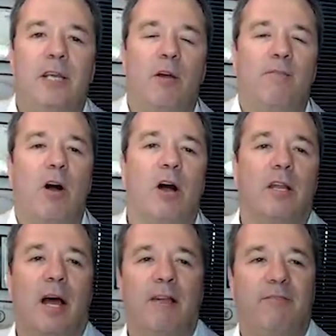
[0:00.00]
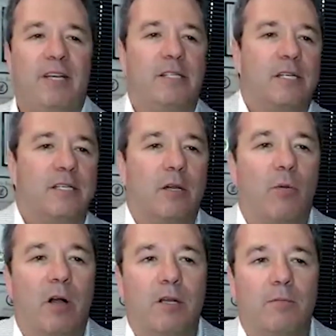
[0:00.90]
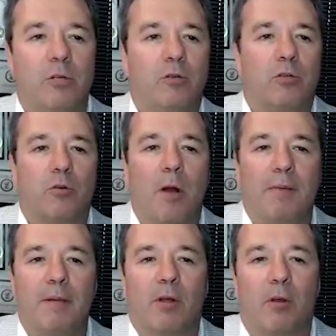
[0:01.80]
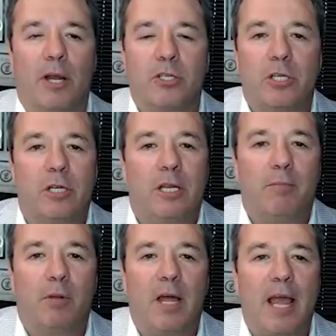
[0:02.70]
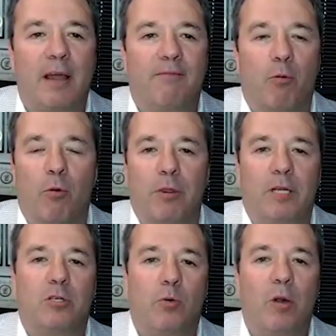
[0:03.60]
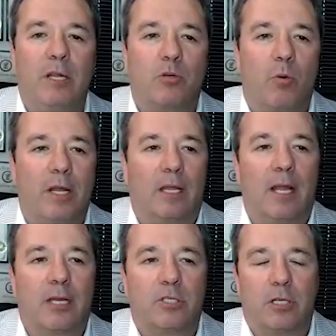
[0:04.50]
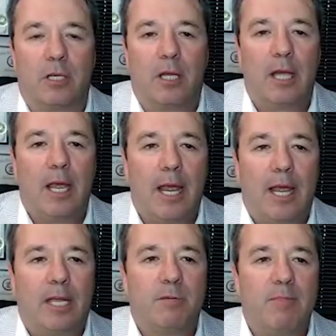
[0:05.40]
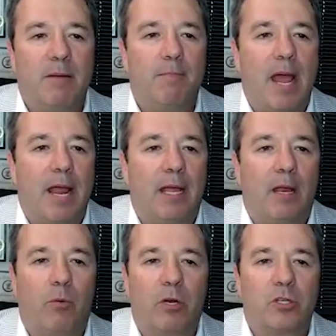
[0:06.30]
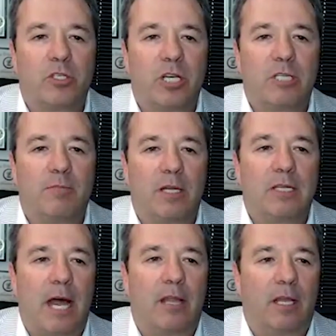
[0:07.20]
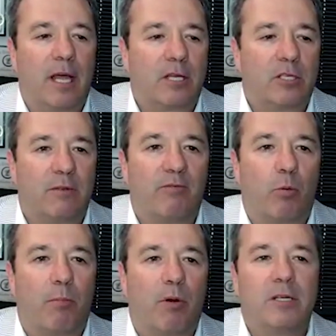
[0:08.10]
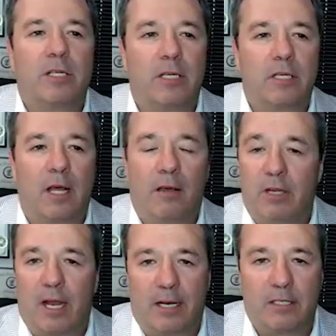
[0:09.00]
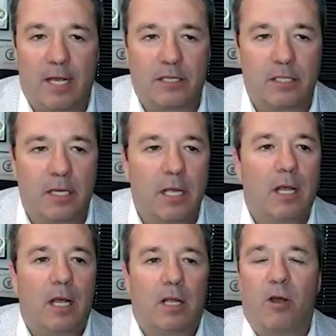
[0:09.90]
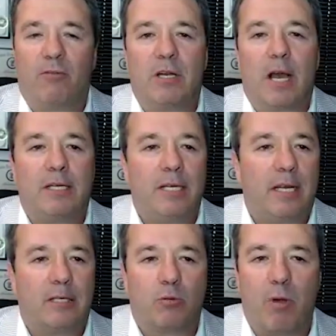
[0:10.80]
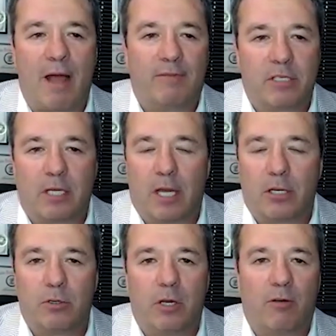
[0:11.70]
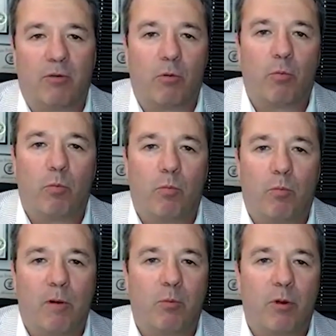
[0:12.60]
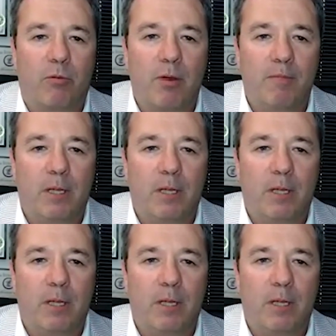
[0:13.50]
of OnlineVisas, and welcome to Trump Immigration, the plan for the 2020 election. It's mid-May, and we are 6 months out of the election for President of the United States. COVID-19 has ravaged the country, over 1.3